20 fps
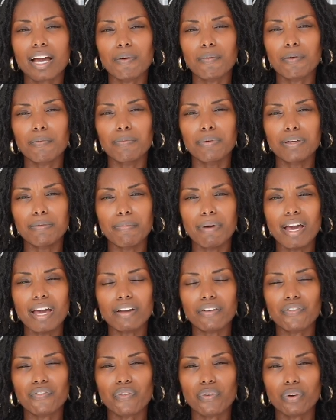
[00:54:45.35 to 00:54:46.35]
I will be back
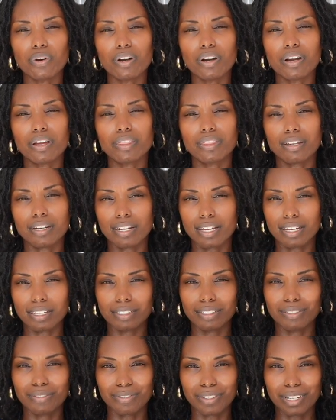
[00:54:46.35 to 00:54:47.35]
for the
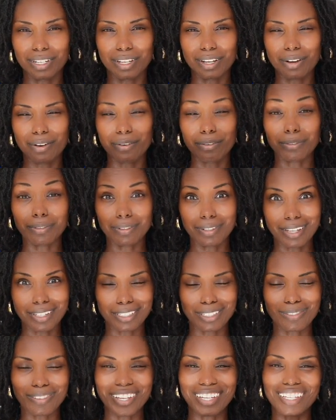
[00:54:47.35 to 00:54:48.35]
next video
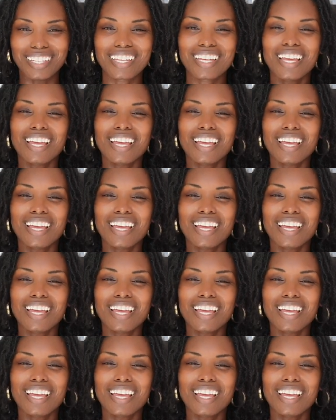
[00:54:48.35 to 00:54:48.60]
next week.